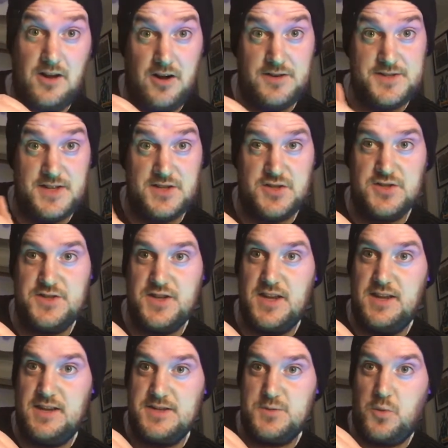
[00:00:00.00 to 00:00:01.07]
cards, I should
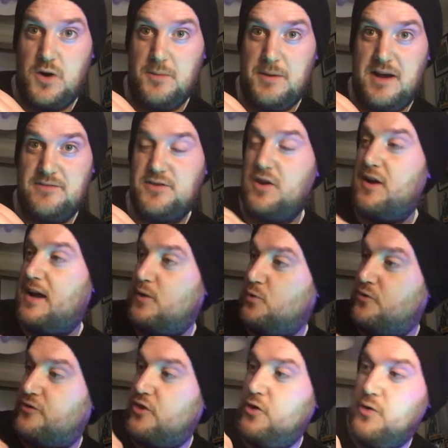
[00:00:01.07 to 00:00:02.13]
say, is what I'm after. And
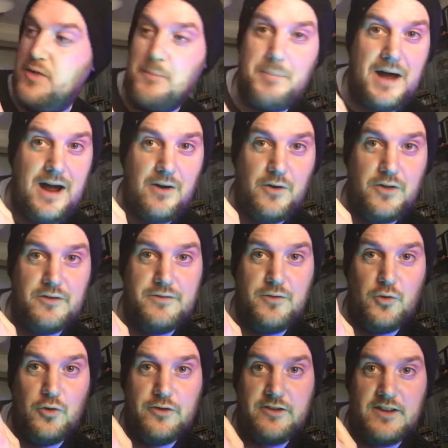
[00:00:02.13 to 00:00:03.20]
also the Power of the
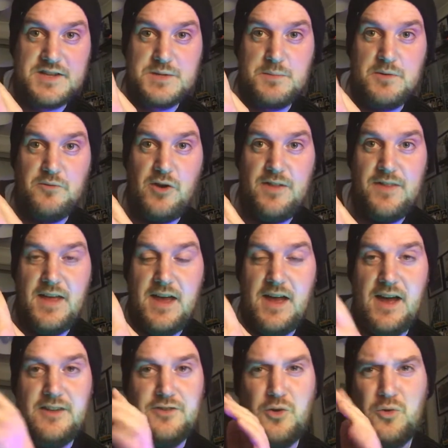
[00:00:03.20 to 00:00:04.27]
Force has to be written there.
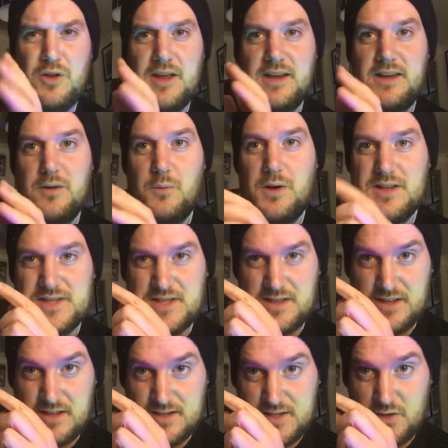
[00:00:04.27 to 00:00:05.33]
I don't like it when it's
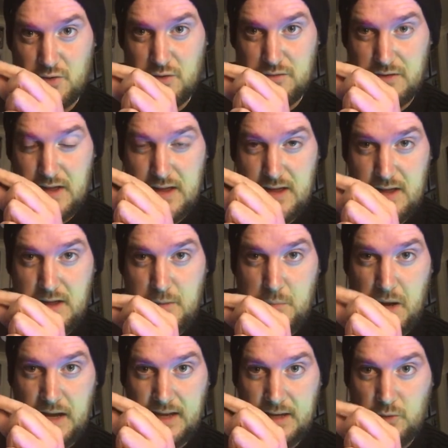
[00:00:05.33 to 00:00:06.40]
in the sort of
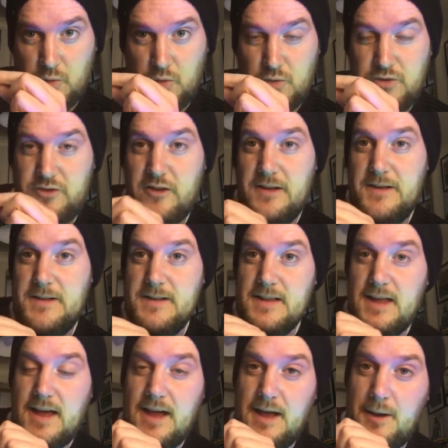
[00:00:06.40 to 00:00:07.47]
bilinguals.
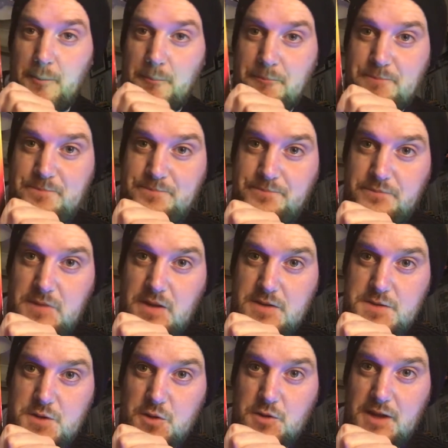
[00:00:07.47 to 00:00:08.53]

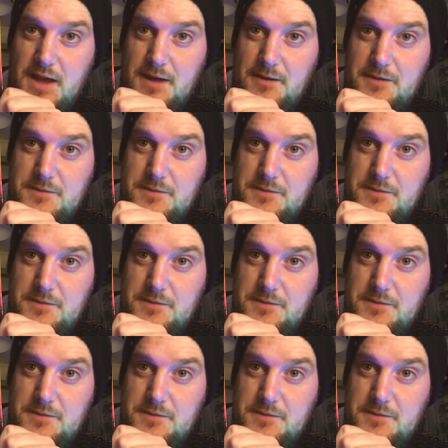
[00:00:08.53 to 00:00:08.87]
So yeah,